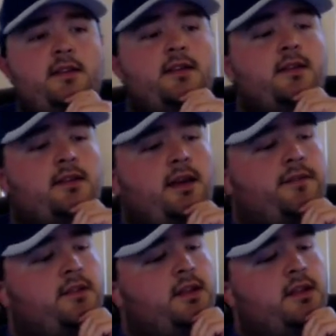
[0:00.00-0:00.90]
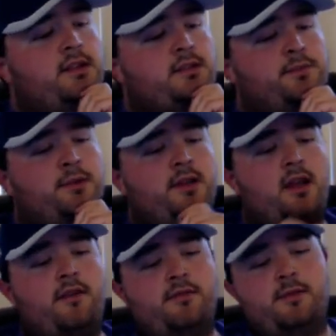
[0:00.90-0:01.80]
Definitely a disappointing
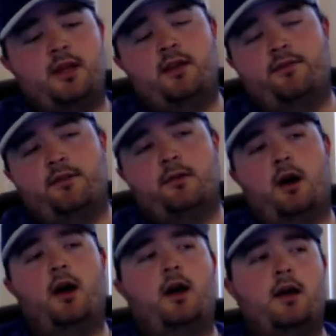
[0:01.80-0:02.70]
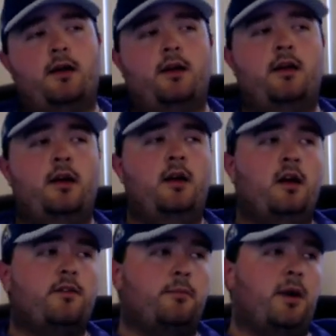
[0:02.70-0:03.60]
day for me
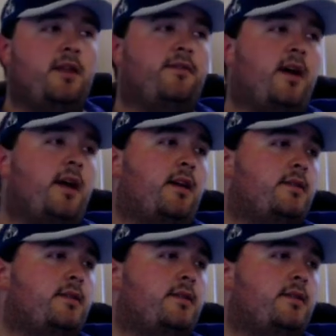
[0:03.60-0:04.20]
for Buddy Fight.